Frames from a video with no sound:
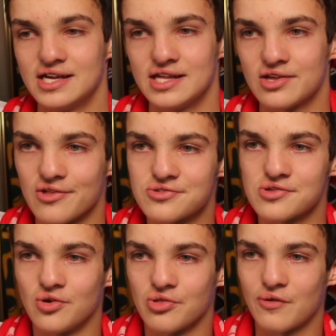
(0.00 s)
cost
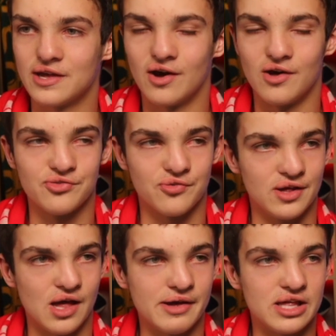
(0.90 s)
us all three goals,
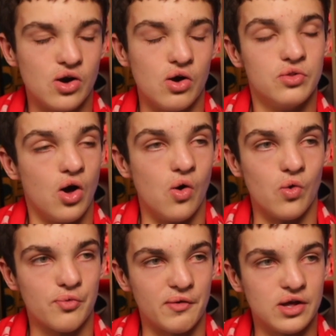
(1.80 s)
really. I mean, not not all
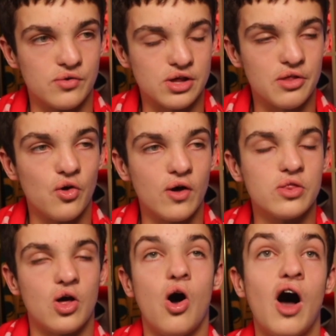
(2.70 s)
three goals. I thought.
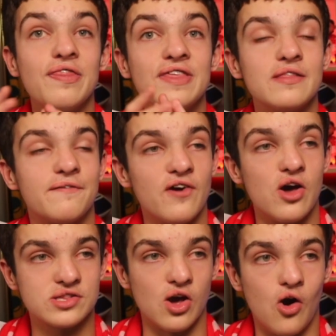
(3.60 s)
No, I think the
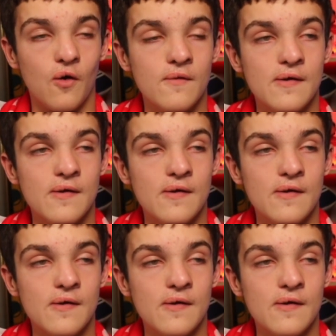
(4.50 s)
first goal,